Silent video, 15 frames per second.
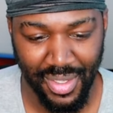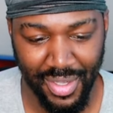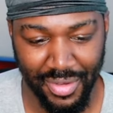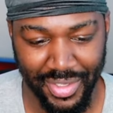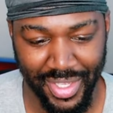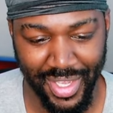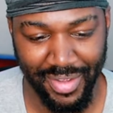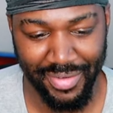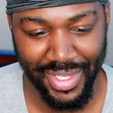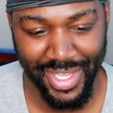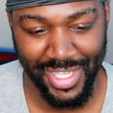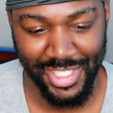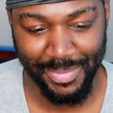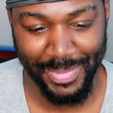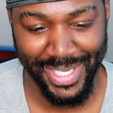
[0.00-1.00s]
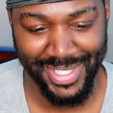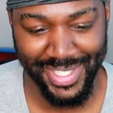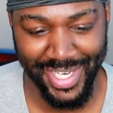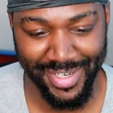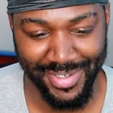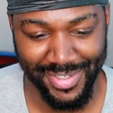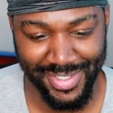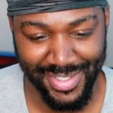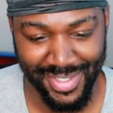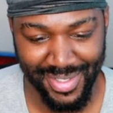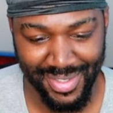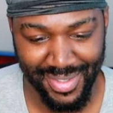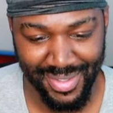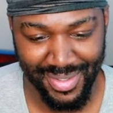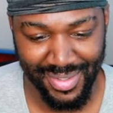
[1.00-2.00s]
Okay, we got spectators.
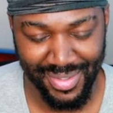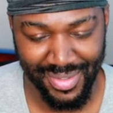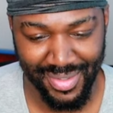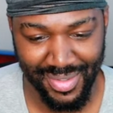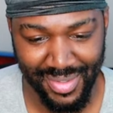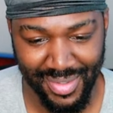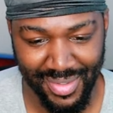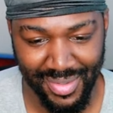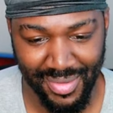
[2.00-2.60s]
This